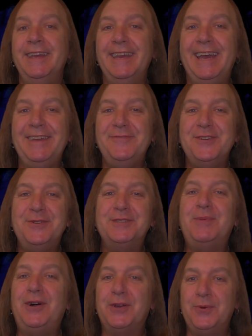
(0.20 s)
Hey
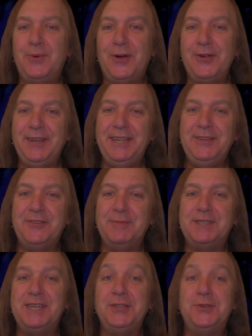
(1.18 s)
viewers, Michael Warren here from
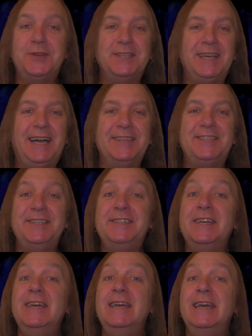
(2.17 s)
Essential Guitar
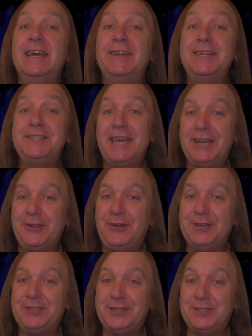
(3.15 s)
Lessons, and let's
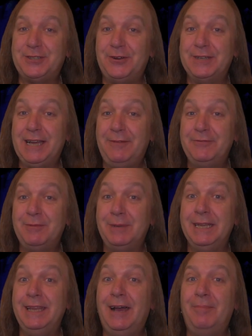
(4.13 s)
analyse the song
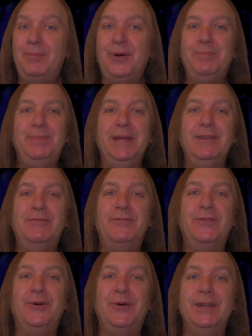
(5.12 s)
Comfortably Numb by Pink
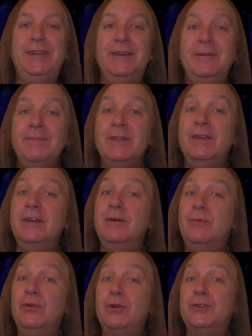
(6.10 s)
Floyd.
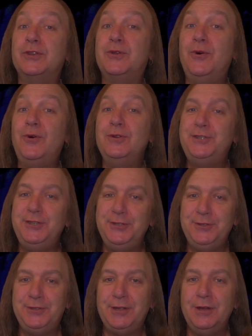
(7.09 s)
We'll look at the chords
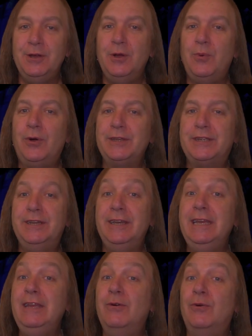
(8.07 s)
used, what
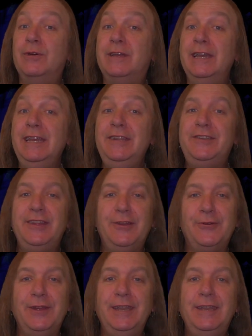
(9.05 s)
key or keys
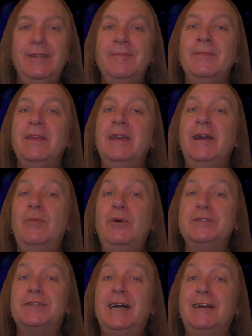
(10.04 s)
they're in, and
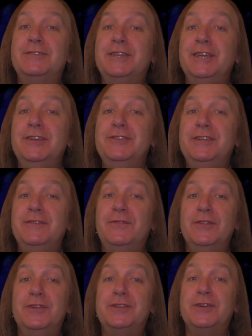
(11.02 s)
what scales they're using
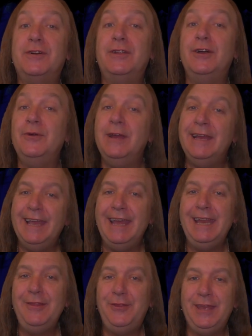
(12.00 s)
for the solo,
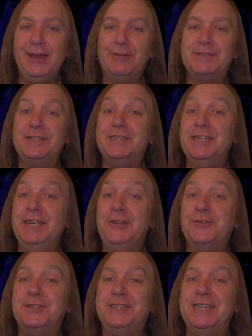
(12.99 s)
and anything else that's
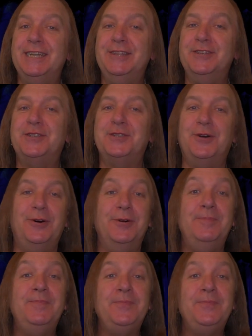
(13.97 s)
interesting in the song.